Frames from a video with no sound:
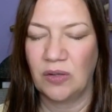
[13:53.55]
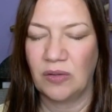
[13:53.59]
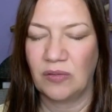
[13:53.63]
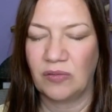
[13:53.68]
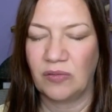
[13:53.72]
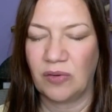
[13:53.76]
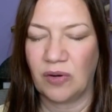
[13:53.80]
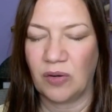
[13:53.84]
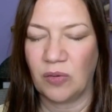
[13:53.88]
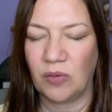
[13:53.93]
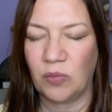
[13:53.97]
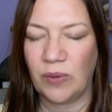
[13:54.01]

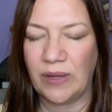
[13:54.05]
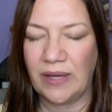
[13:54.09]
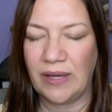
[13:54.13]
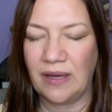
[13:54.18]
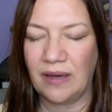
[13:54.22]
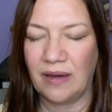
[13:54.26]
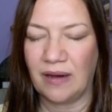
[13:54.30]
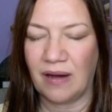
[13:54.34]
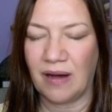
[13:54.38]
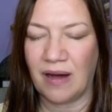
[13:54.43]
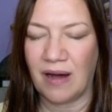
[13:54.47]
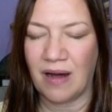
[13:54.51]
for
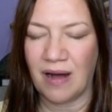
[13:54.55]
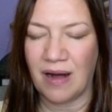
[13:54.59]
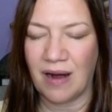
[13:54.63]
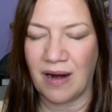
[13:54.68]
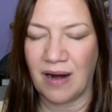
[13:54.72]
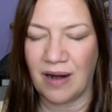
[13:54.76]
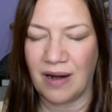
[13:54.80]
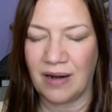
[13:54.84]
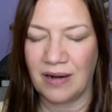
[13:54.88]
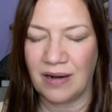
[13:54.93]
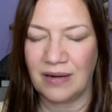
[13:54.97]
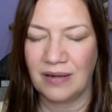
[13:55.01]
we
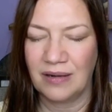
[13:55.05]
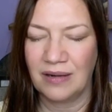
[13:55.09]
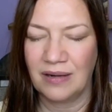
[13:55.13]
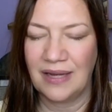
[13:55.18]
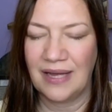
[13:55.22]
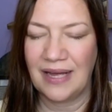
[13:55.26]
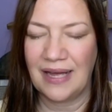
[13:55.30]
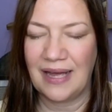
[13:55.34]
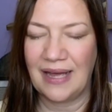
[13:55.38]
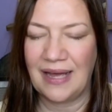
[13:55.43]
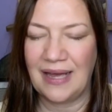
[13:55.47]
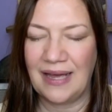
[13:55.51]
are
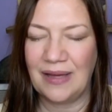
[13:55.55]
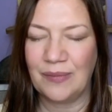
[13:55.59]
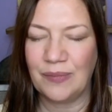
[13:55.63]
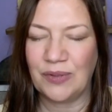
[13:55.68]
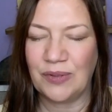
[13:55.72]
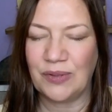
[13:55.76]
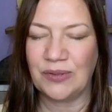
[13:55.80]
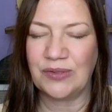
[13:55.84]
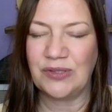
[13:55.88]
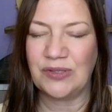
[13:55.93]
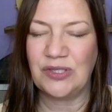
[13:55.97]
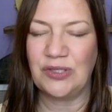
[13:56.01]

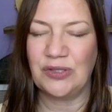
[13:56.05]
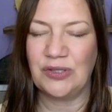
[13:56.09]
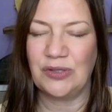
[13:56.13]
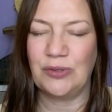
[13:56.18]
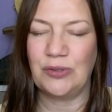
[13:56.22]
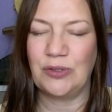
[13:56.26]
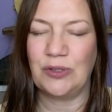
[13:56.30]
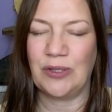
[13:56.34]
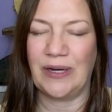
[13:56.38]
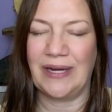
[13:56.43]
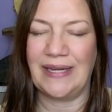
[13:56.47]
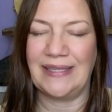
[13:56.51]
able to
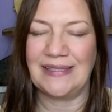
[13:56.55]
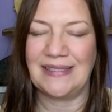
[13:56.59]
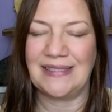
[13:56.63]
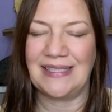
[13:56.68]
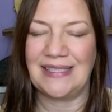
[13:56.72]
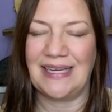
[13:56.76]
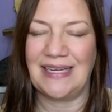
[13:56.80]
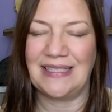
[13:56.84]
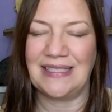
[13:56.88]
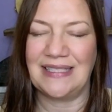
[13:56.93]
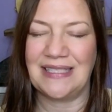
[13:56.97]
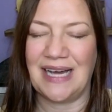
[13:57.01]

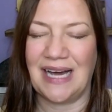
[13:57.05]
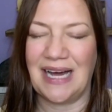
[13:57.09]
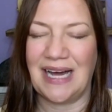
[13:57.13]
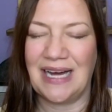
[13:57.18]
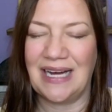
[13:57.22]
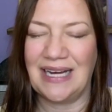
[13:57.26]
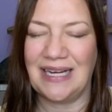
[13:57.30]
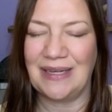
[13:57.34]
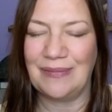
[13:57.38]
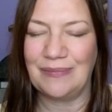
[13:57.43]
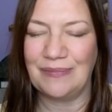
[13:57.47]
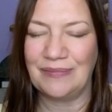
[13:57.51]
transcend
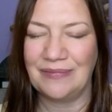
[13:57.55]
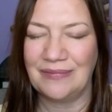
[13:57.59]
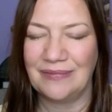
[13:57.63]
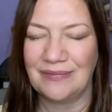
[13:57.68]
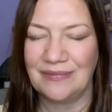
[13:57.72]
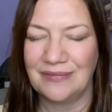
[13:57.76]
time